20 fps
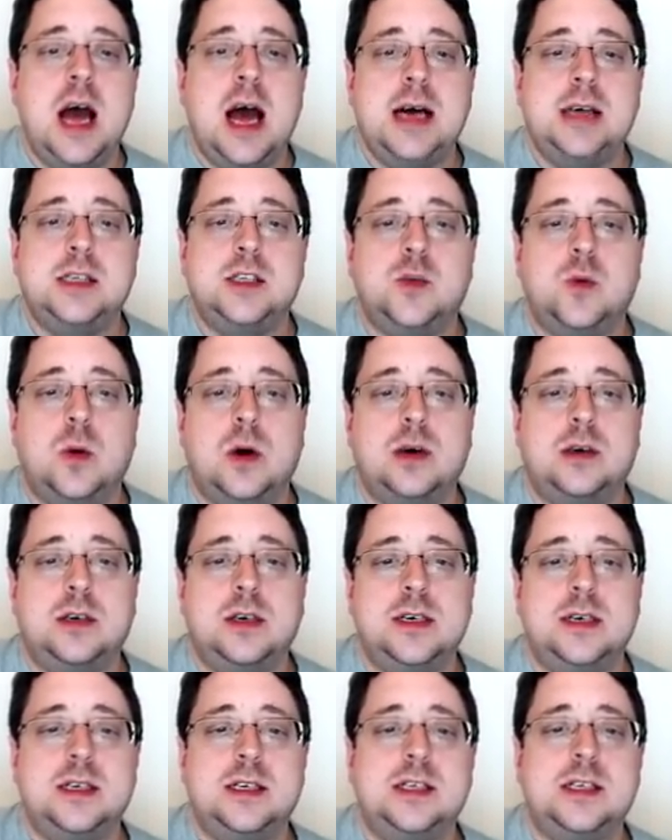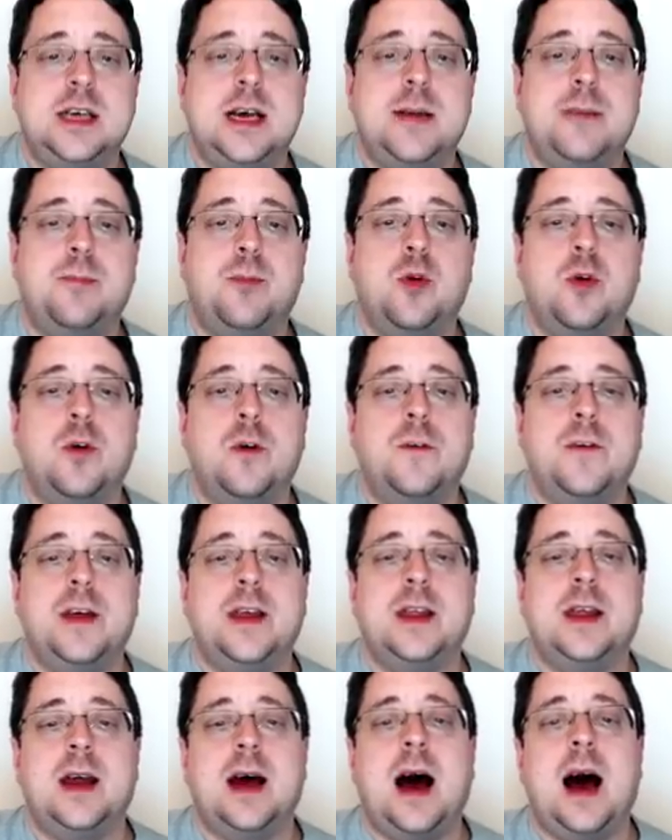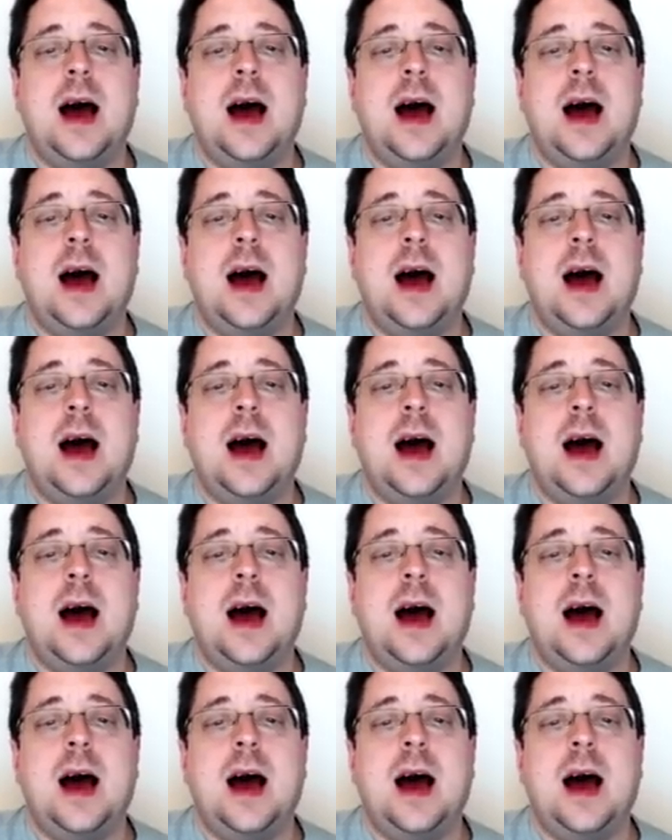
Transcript: as well as improving the